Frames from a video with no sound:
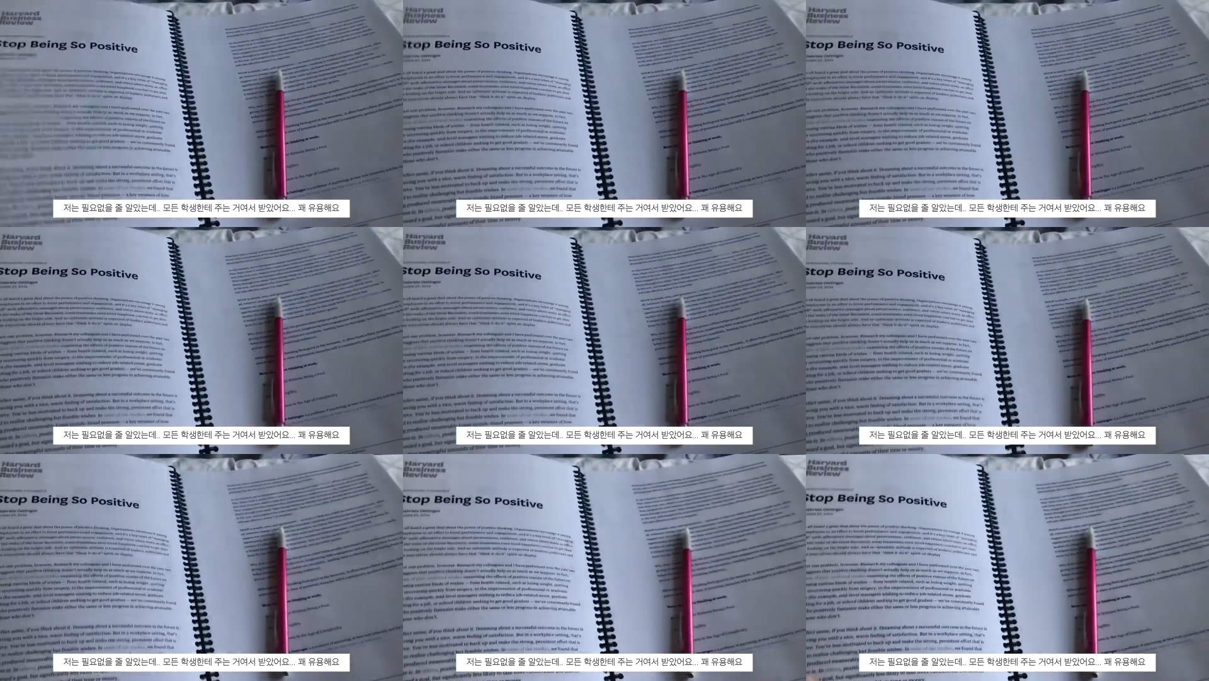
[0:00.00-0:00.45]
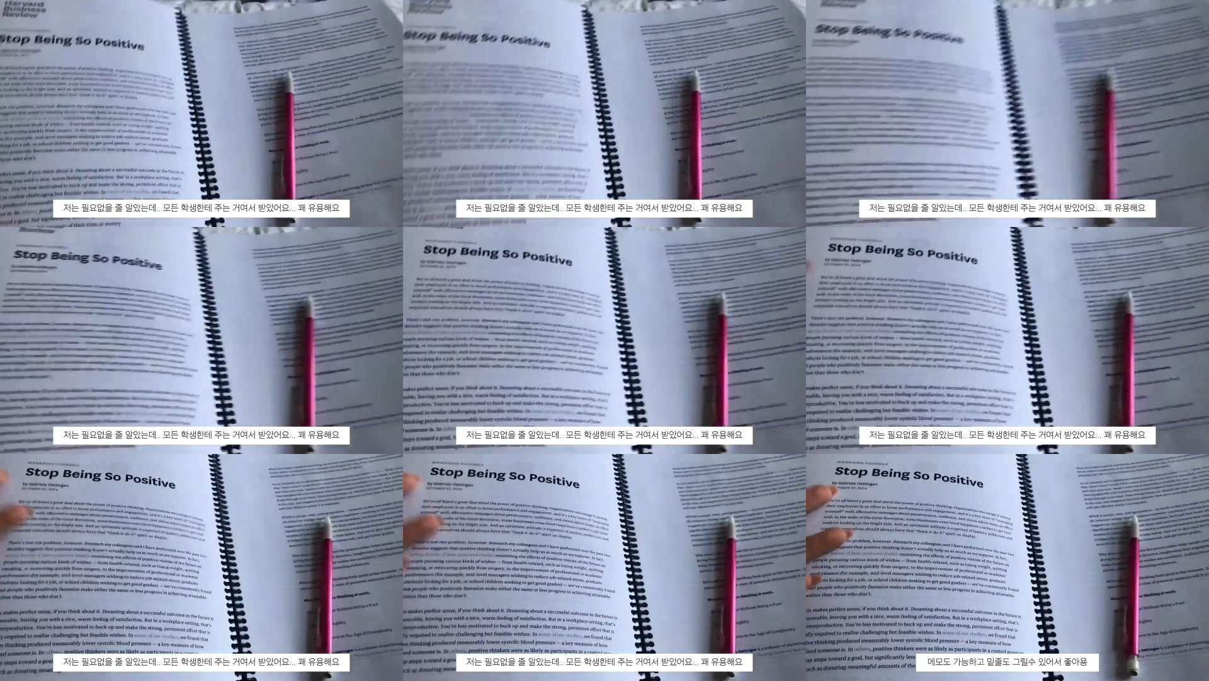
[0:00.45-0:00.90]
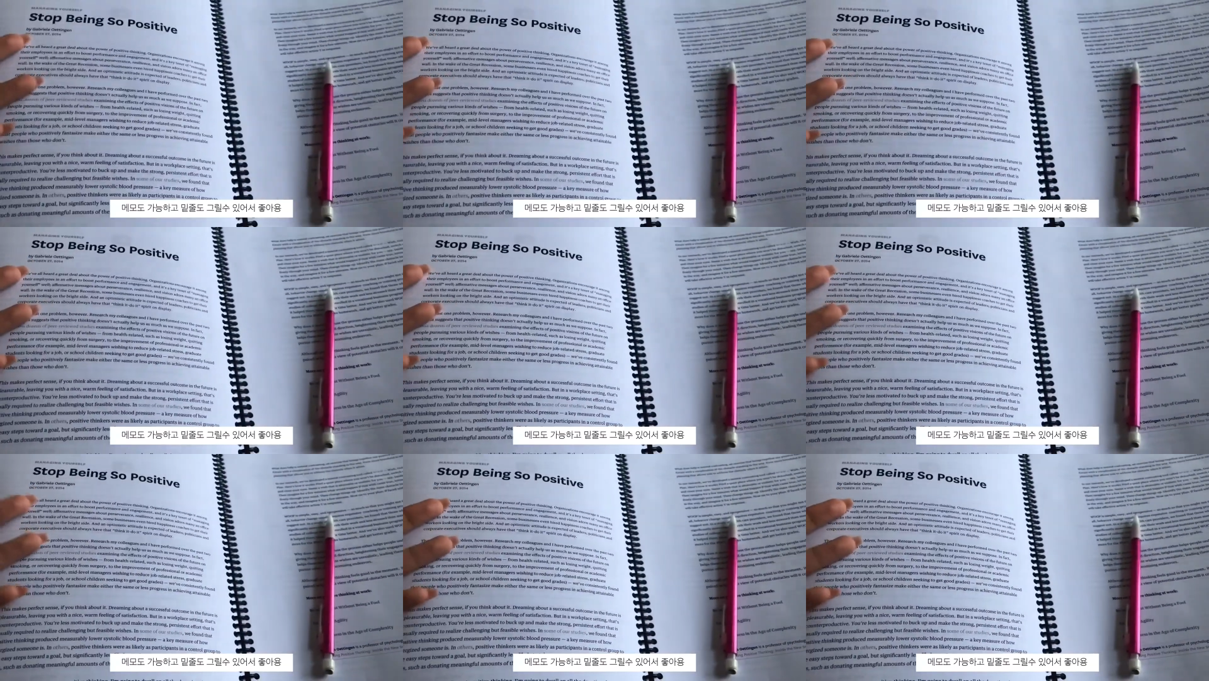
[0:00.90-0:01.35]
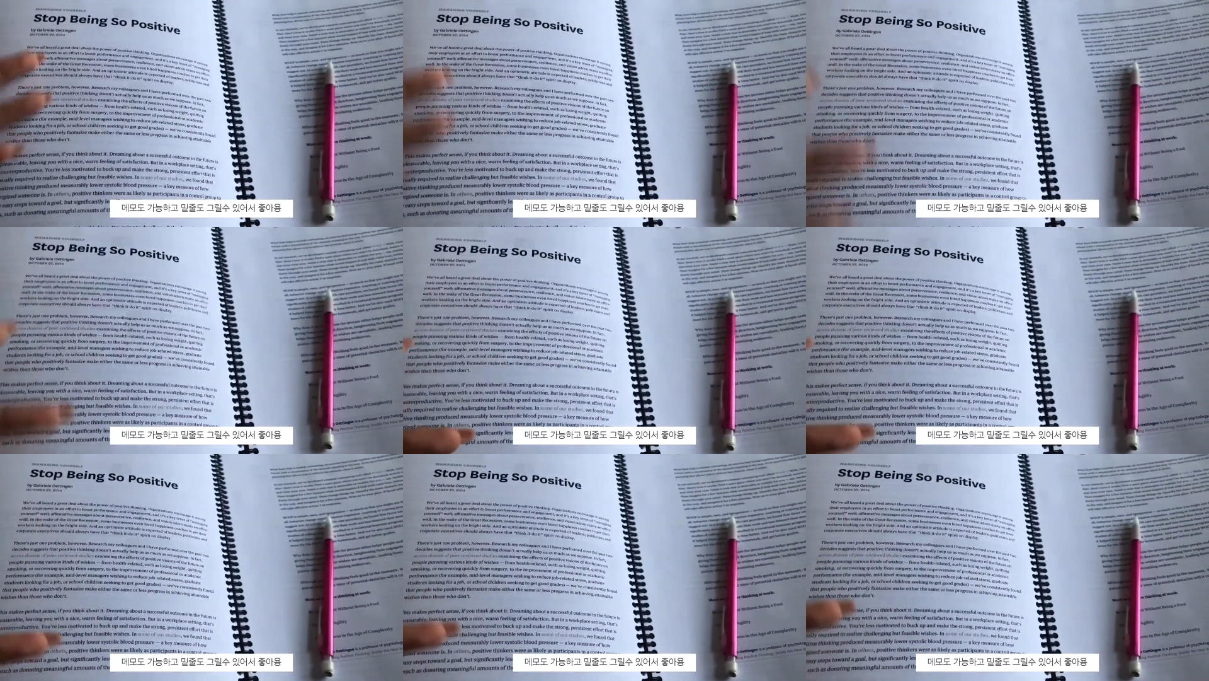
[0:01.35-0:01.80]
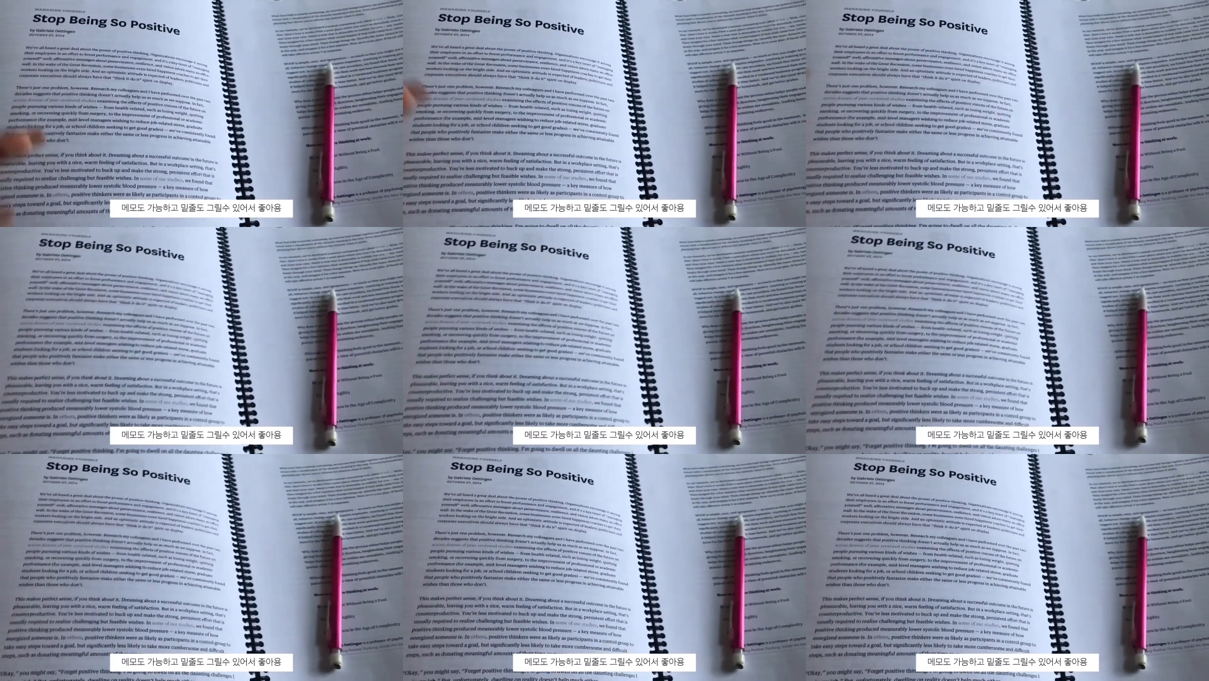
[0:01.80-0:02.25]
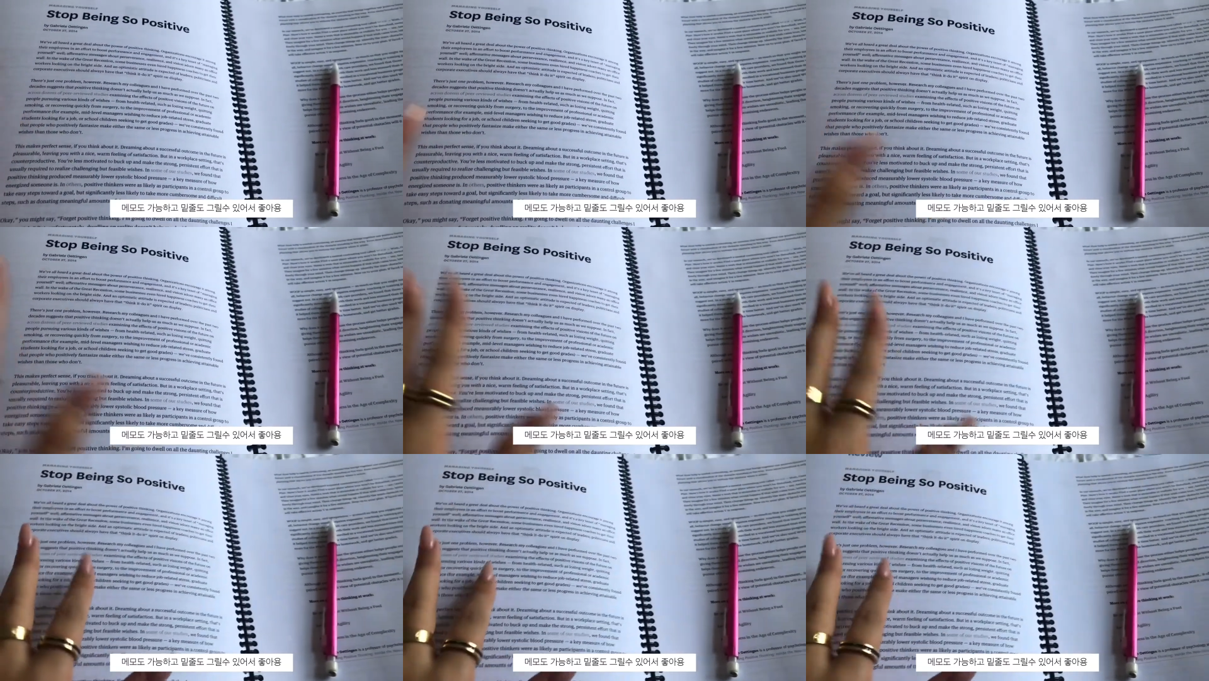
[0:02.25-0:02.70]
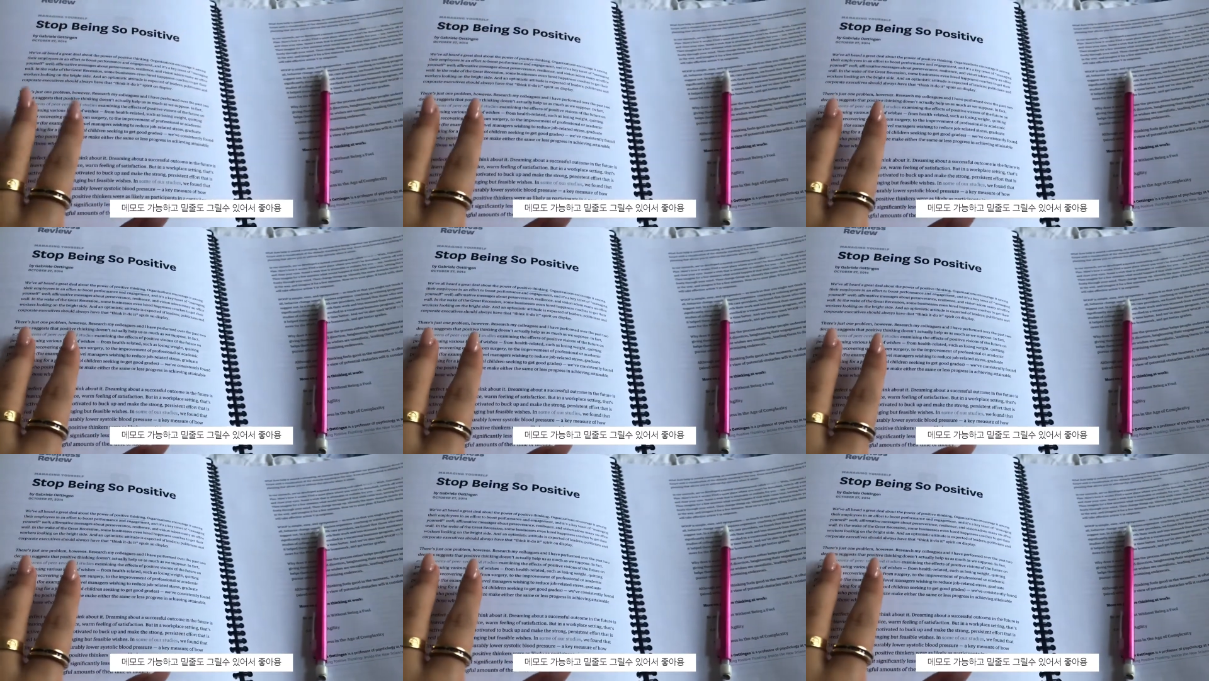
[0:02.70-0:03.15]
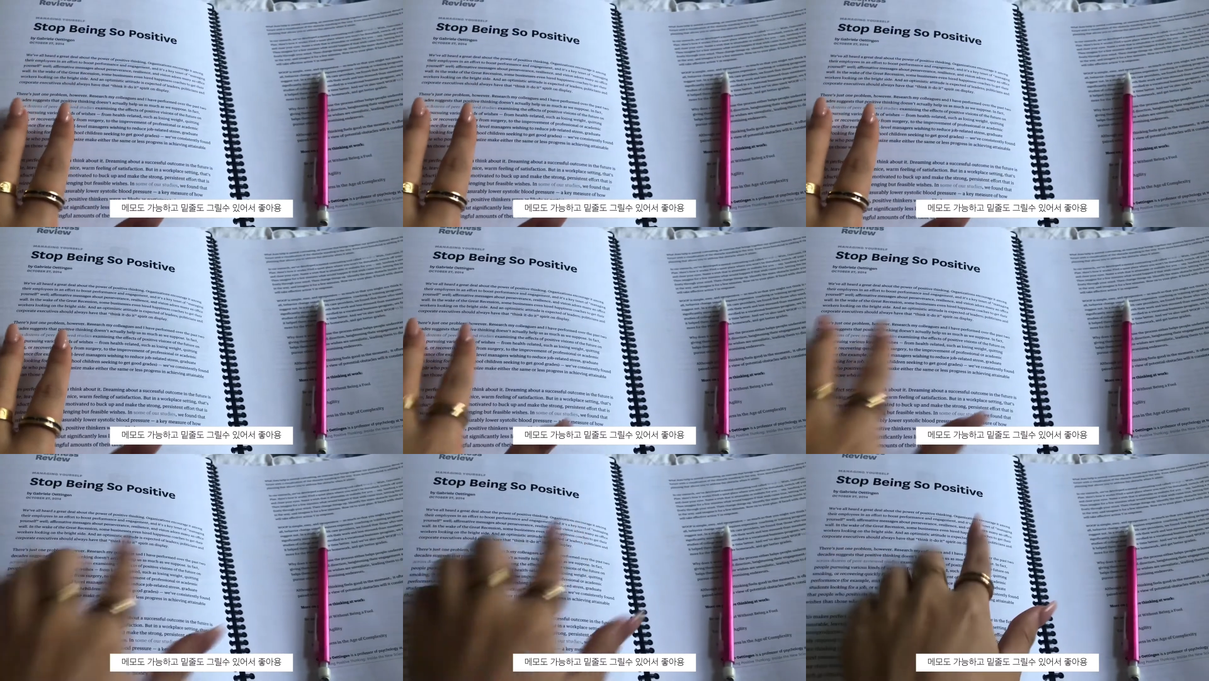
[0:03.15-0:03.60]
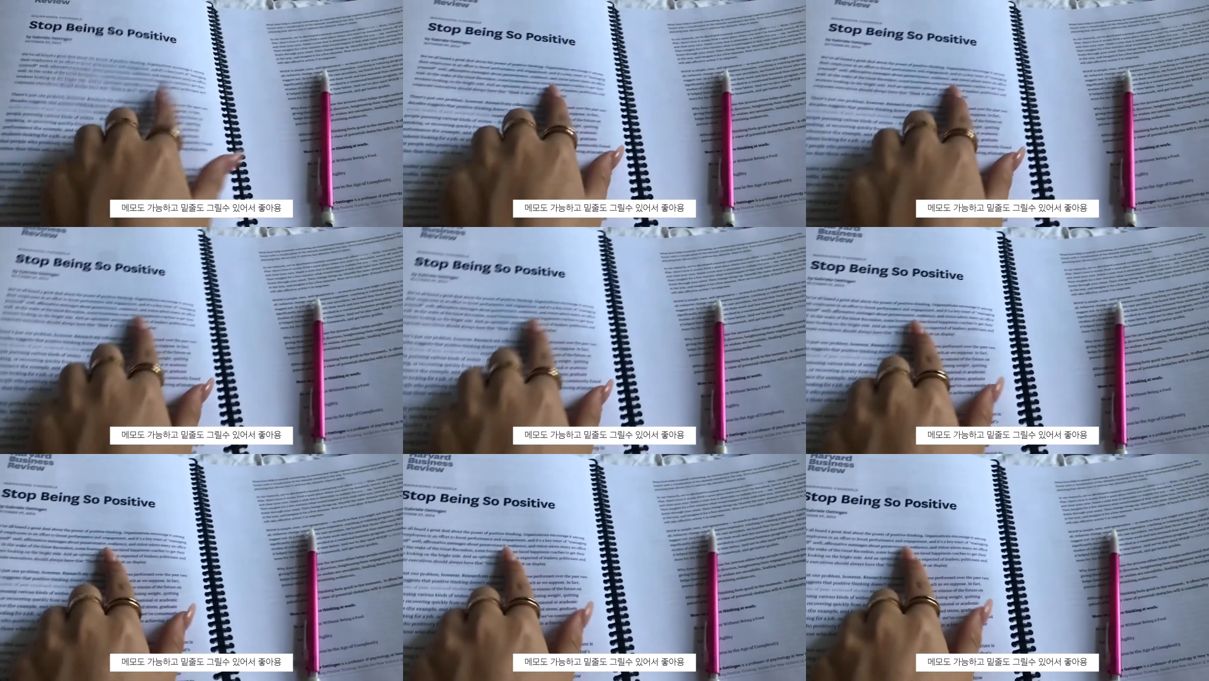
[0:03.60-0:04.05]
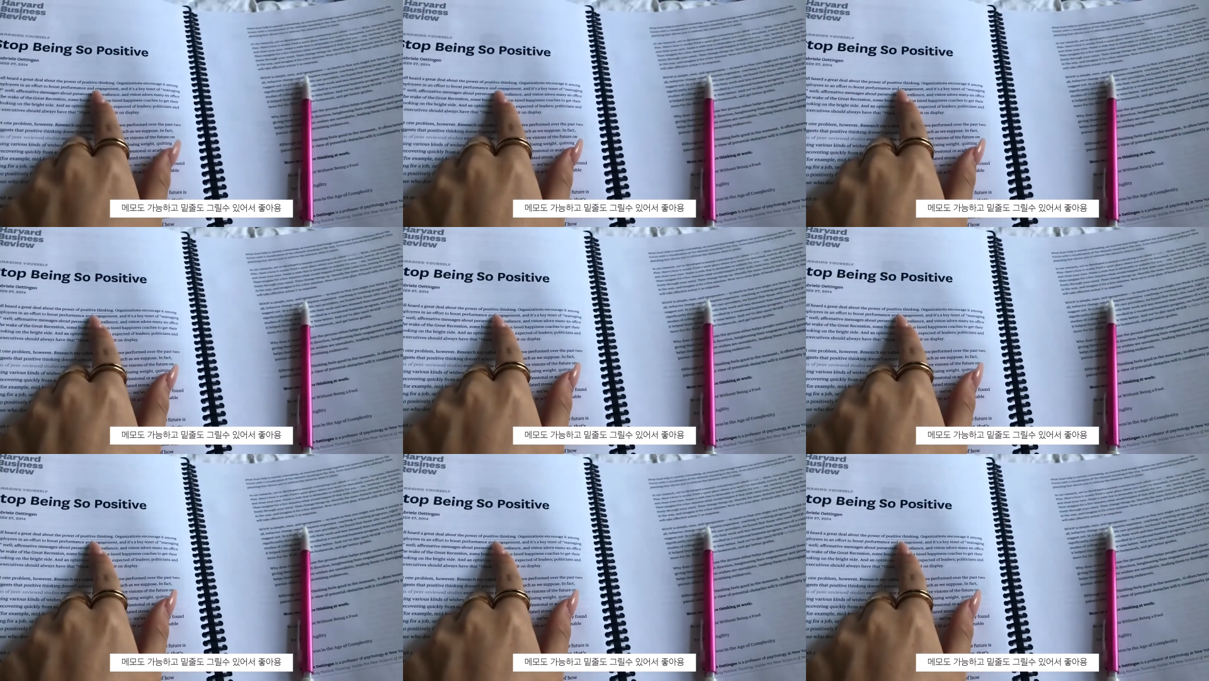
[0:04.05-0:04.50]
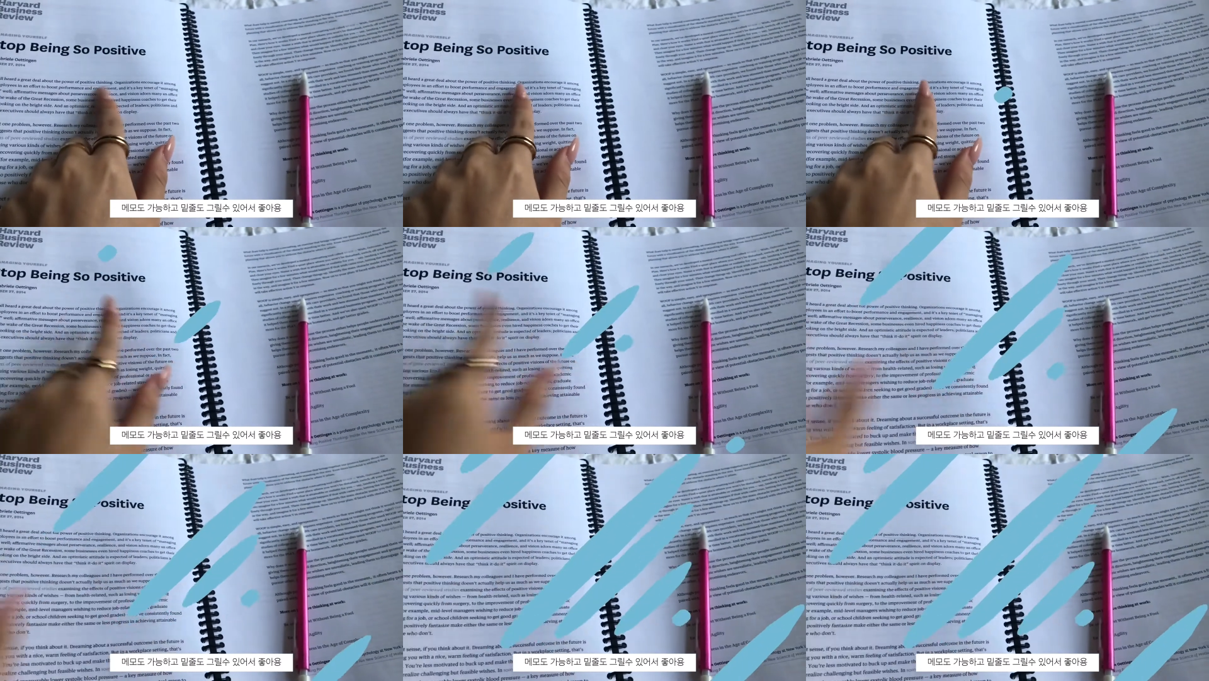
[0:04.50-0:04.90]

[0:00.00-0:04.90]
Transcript: [unreadable: no face in view]